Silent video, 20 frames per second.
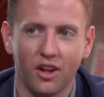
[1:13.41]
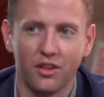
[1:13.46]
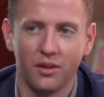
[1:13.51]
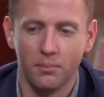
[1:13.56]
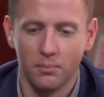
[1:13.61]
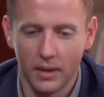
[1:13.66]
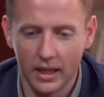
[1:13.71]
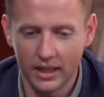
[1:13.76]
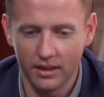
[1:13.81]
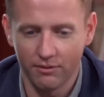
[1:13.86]
are the
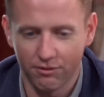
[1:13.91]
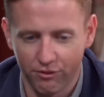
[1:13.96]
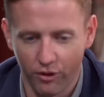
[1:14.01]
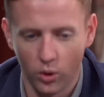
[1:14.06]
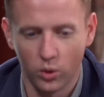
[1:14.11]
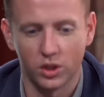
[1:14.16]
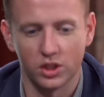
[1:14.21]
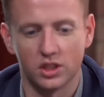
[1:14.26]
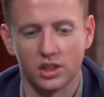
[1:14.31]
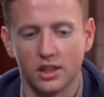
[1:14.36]
main
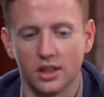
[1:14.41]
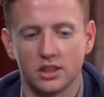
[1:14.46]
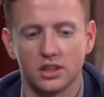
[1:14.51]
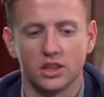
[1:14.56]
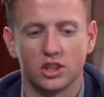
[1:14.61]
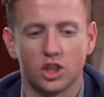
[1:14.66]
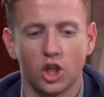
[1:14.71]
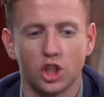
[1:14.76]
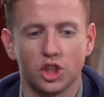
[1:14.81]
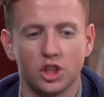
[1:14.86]
focus of this
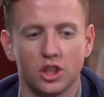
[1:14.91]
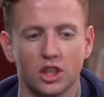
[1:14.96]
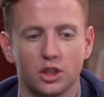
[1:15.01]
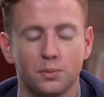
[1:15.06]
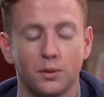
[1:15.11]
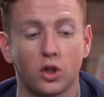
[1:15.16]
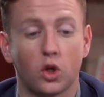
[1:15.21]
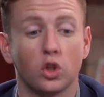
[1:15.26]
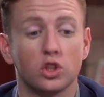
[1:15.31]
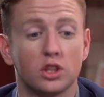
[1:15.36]
discussion is
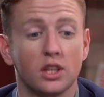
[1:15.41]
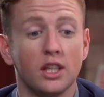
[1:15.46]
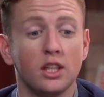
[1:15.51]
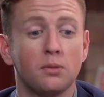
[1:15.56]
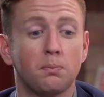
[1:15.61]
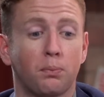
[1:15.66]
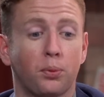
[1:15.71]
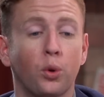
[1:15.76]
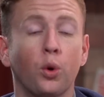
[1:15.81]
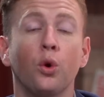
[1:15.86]
because they
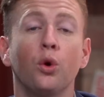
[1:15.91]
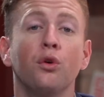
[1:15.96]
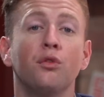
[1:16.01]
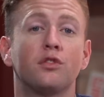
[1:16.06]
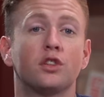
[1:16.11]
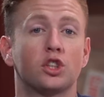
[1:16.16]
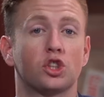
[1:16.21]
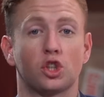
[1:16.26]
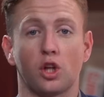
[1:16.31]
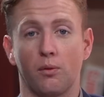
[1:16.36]

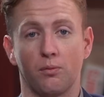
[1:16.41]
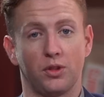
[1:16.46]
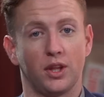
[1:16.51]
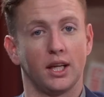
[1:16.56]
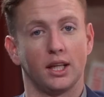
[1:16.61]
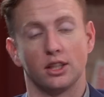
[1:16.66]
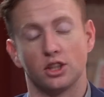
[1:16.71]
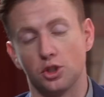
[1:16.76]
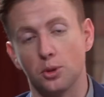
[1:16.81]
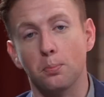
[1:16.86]
proved
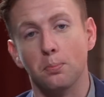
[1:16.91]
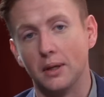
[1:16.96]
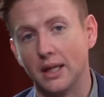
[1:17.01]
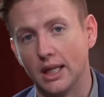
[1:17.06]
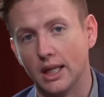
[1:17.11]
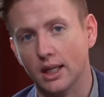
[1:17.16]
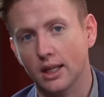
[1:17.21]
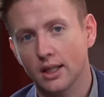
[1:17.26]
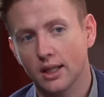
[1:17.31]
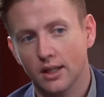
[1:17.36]
something to
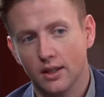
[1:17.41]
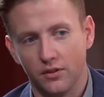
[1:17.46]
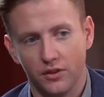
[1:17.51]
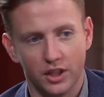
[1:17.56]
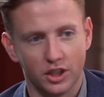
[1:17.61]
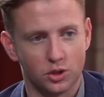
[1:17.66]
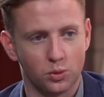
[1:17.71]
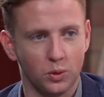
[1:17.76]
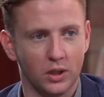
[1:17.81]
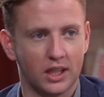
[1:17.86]
me
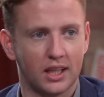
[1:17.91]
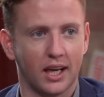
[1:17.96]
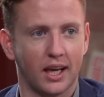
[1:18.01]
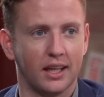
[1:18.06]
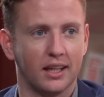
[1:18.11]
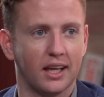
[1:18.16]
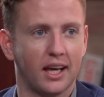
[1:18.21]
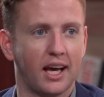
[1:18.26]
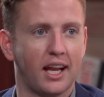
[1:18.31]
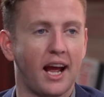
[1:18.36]
this
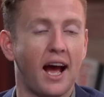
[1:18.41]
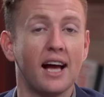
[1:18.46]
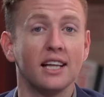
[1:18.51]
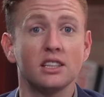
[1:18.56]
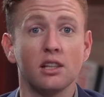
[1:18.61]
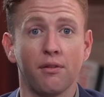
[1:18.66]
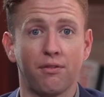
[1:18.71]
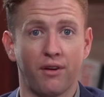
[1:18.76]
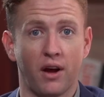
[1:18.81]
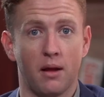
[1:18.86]
weekend. And
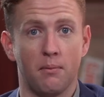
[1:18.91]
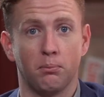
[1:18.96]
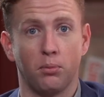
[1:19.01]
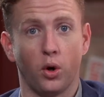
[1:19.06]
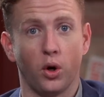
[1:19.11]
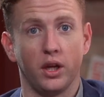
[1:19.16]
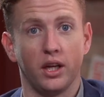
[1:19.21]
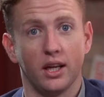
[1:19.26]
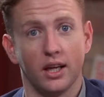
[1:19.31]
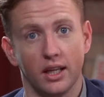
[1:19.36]
as a
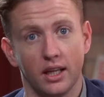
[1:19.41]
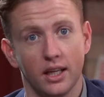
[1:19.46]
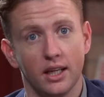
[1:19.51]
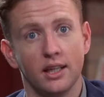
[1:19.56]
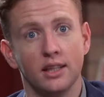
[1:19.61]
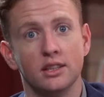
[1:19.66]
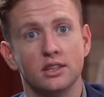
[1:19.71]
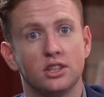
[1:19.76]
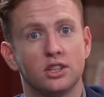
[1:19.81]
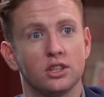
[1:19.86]
fanboy, it
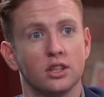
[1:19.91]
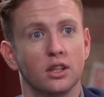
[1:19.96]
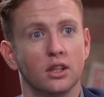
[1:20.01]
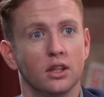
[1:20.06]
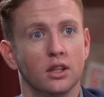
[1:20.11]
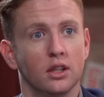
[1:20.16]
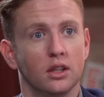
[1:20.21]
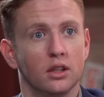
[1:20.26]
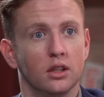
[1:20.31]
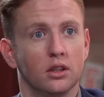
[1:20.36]
is
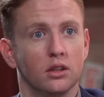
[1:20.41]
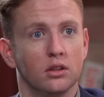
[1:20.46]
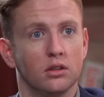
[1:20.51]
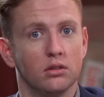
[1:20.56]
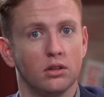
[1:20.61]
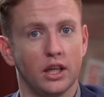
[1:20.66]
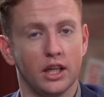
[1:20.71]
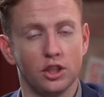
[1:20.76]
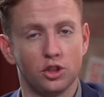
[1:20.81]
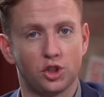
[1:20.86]

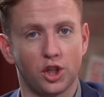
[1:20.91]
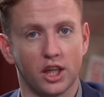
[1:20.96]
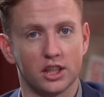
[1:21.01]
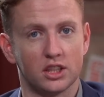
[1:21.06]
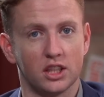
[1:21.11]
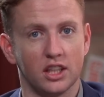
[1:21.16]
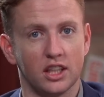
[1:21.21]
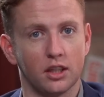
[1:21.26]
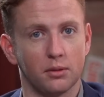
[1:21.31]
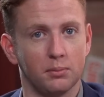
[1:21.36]

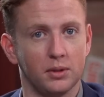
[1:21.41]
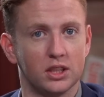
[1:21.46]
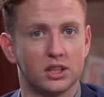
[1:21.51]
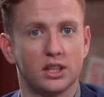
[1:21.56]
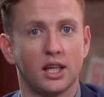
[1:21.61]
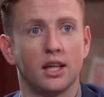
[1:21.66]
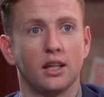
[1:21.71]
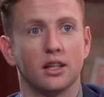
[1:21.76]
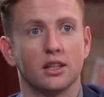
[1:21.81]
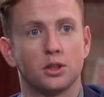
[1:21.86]
interesting to hear me
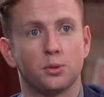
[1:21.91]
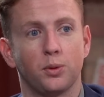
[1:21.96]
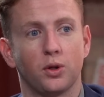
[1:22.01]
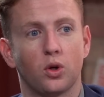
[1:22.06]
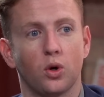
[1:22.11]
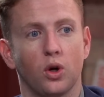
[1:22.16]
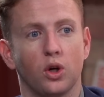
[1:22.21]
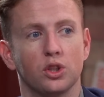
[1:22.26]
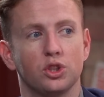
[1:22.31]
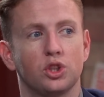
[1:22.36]
say this
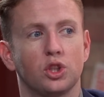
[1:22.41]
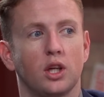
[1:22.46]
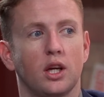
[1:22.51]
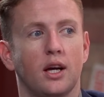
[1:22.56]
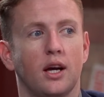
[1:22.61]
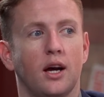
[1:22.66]
because